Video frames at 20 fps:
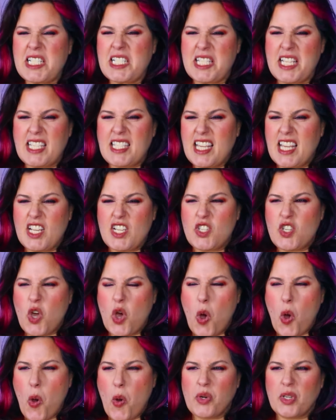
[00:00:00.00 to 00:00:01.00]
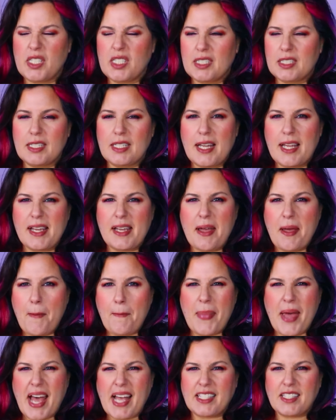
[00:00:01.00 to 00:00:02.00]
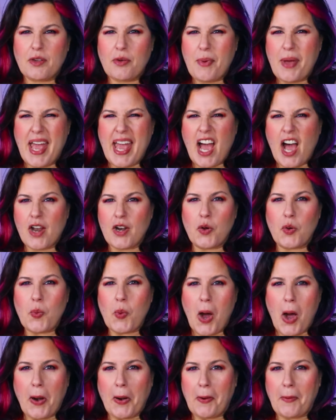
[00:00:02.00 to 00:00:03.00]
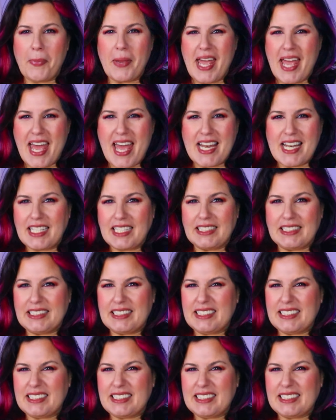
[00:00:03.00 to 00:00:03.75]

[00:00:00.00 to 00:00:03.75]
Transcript: They say, don't pass away on a waterbed.